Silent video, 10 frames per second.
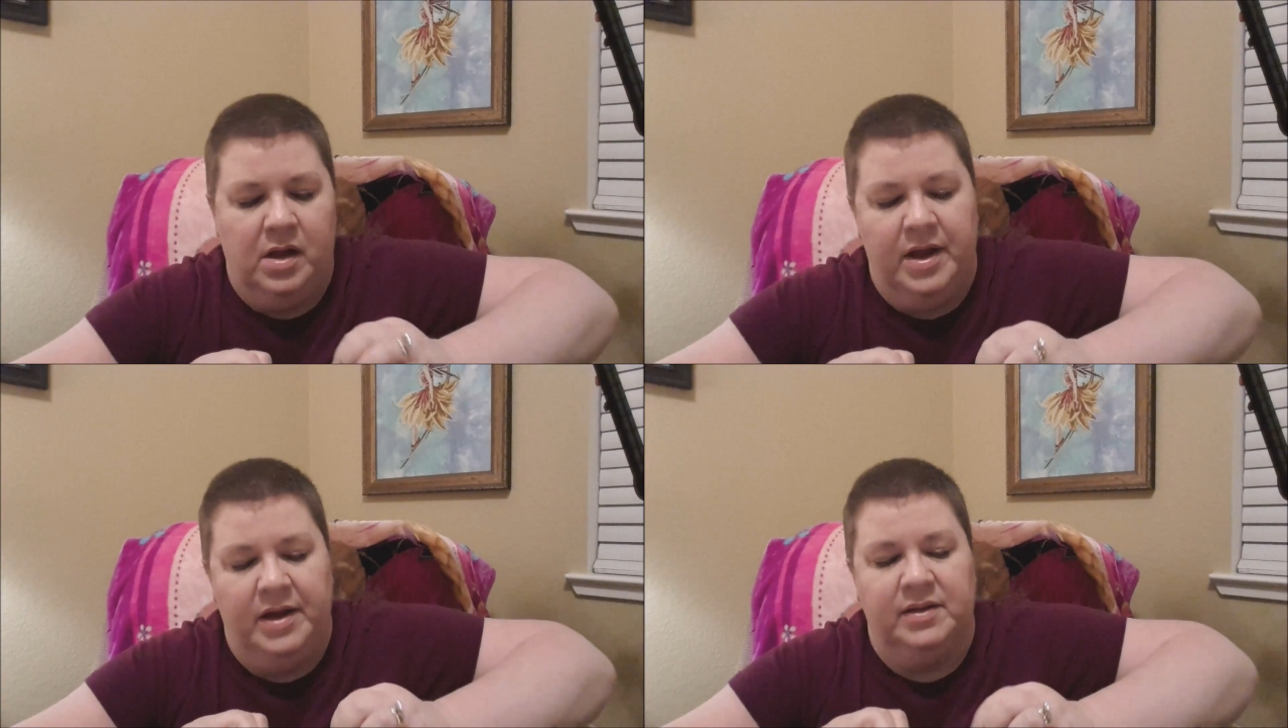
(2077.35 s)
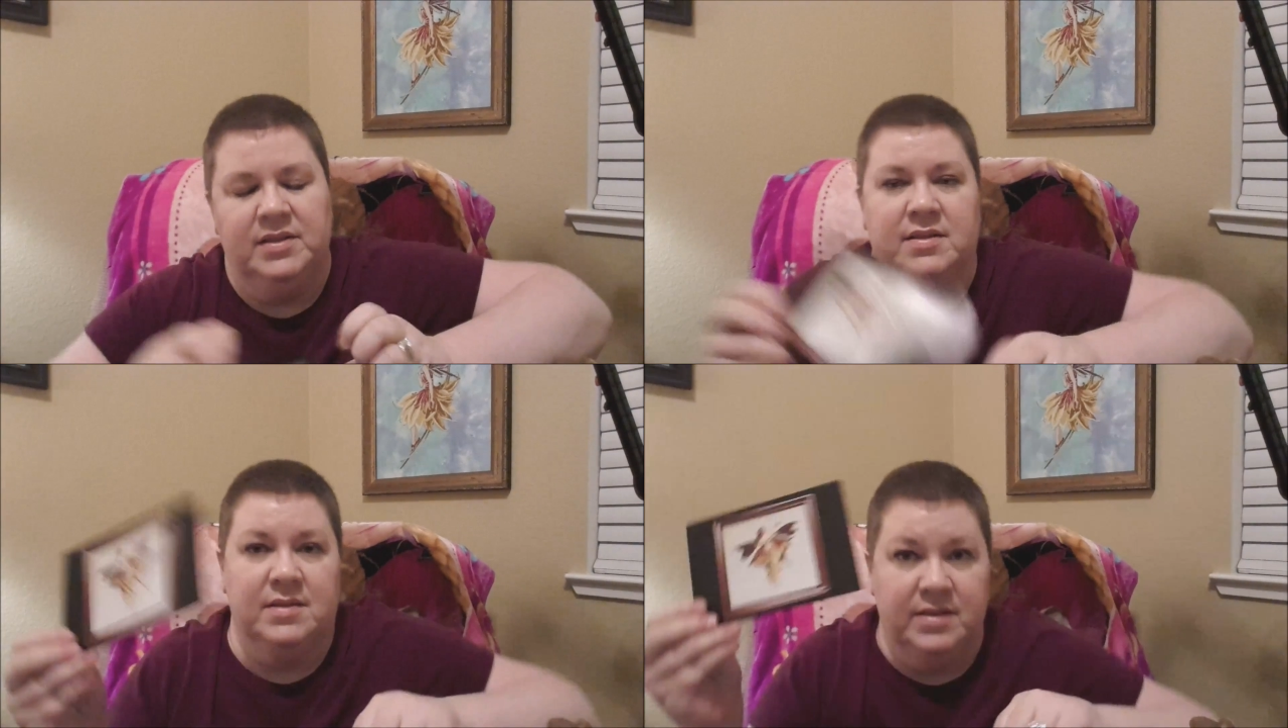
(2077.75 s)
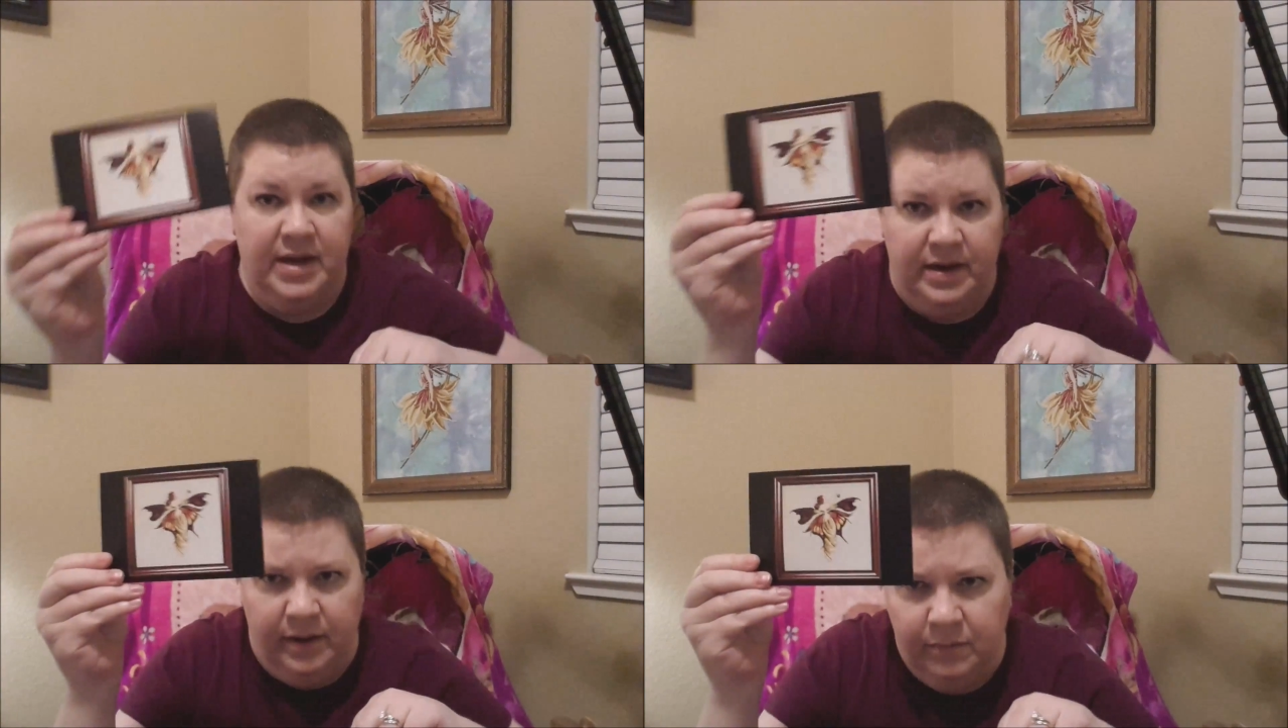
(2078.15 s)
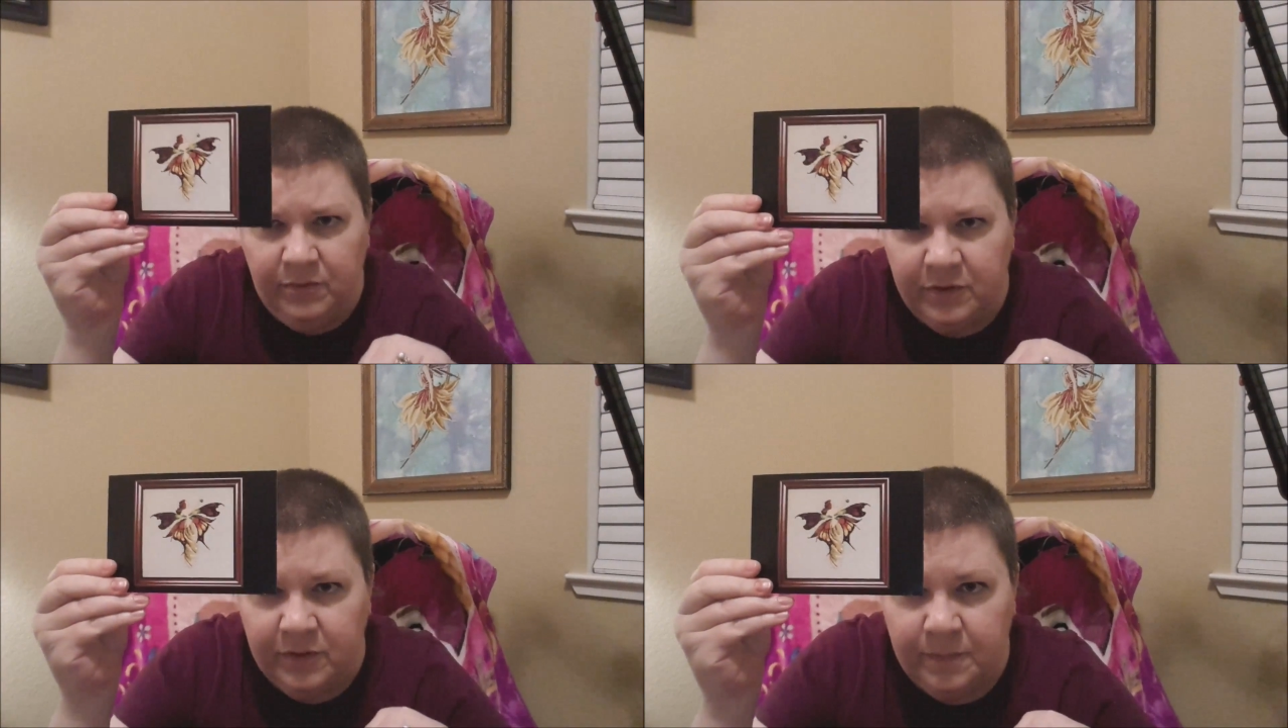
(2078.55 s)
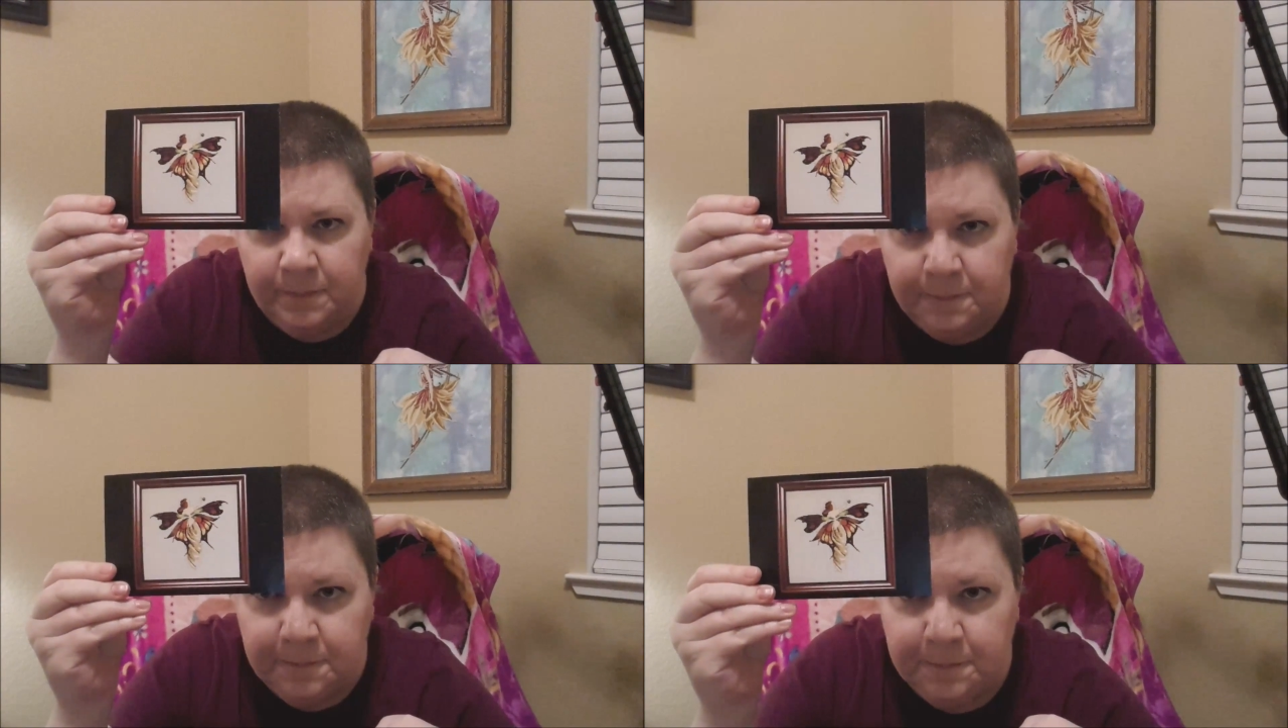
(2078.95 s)
and it's Day Nymph
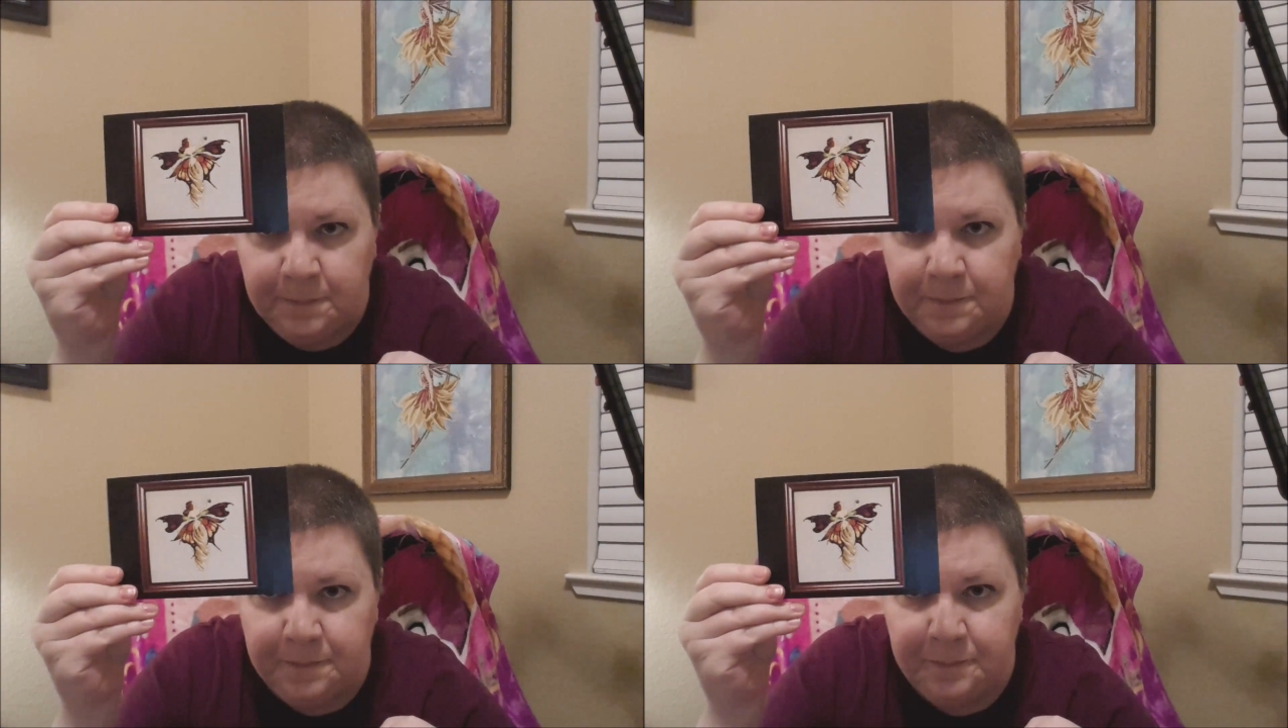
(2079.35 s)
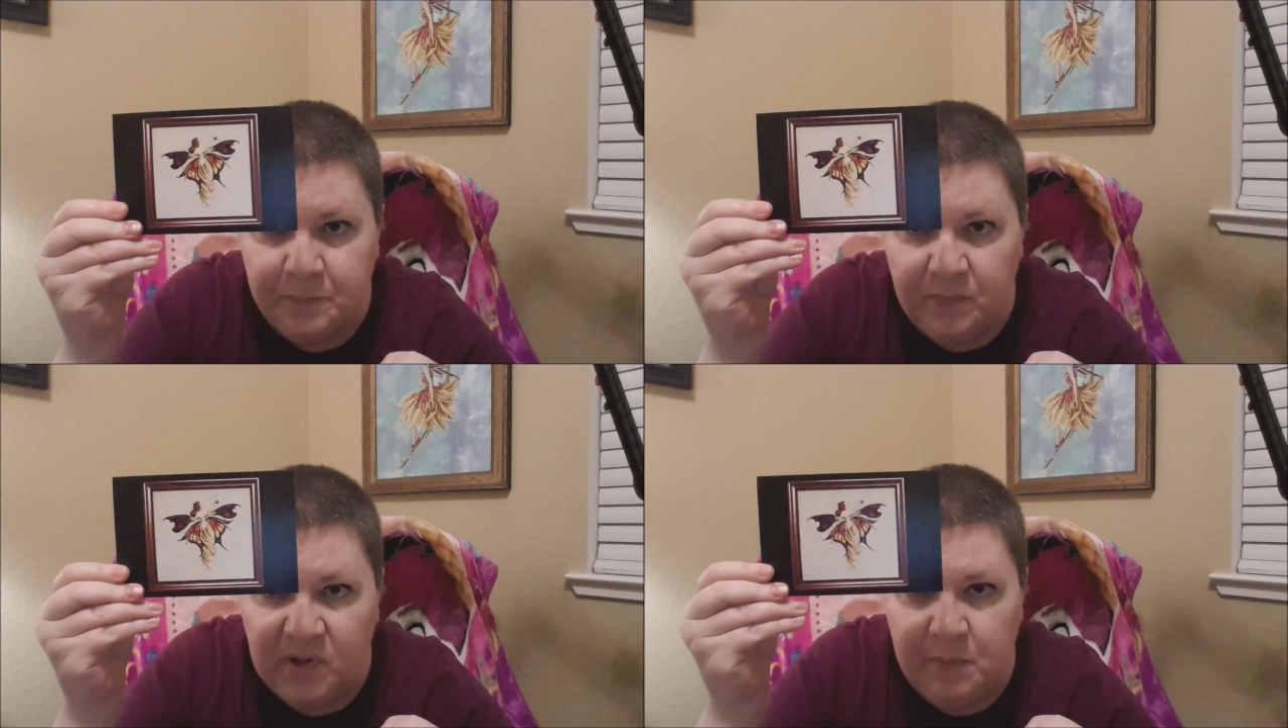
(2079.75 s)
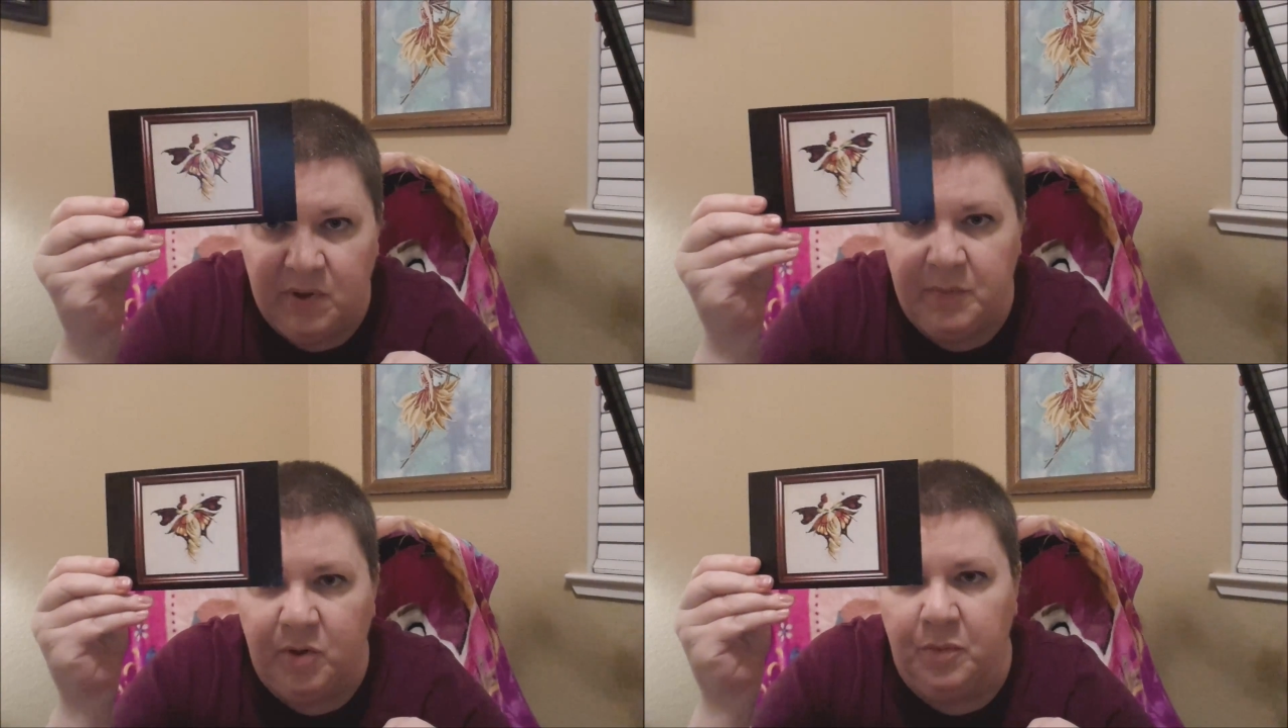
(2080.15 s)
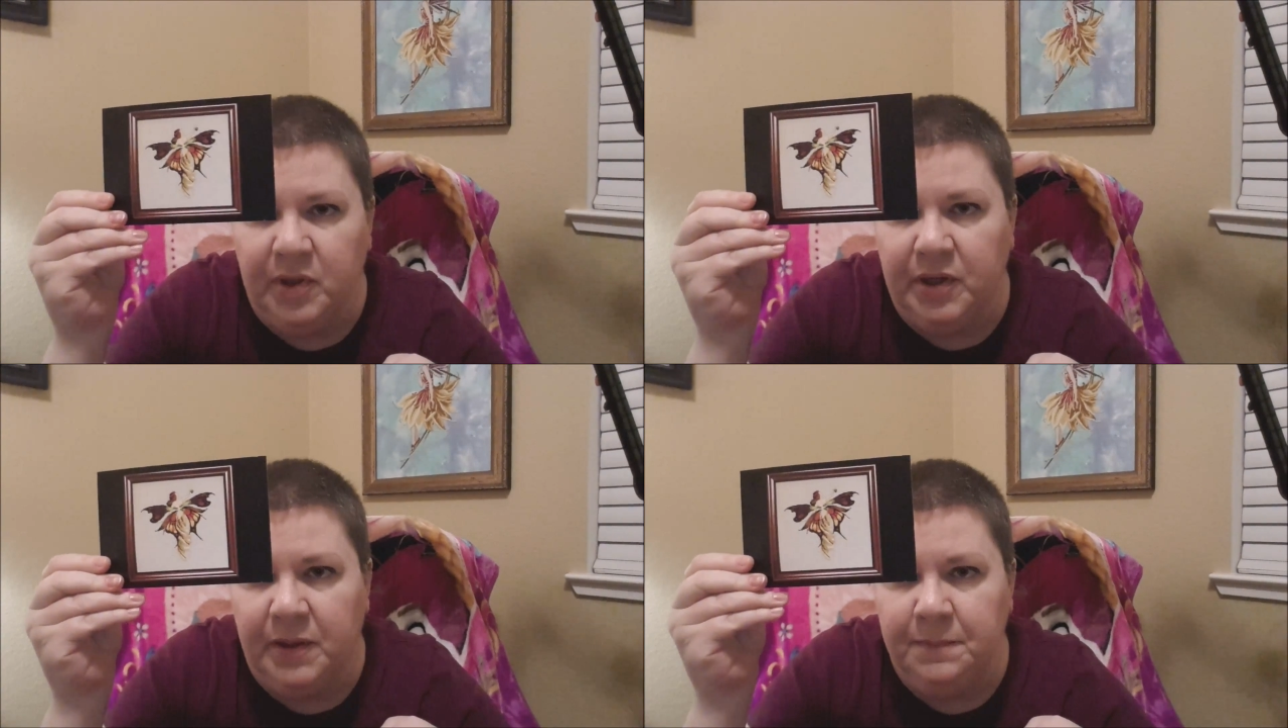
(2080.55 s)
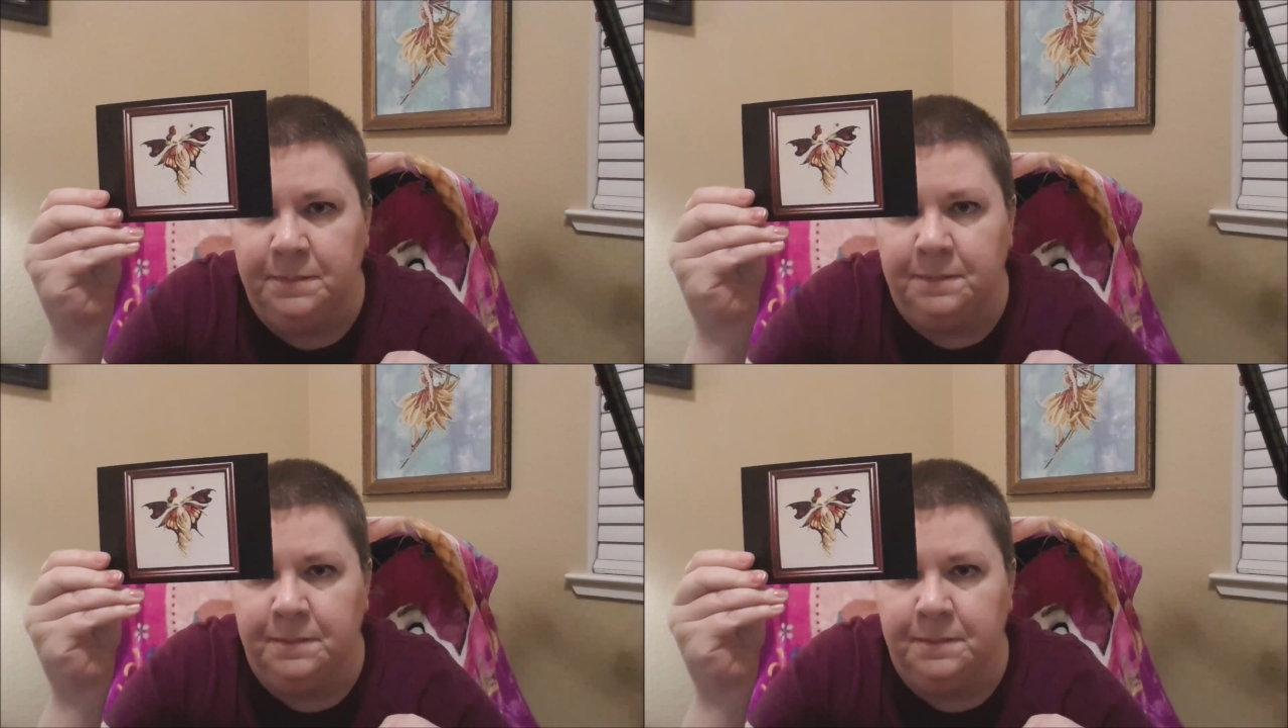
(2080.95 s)
by Mirabilia.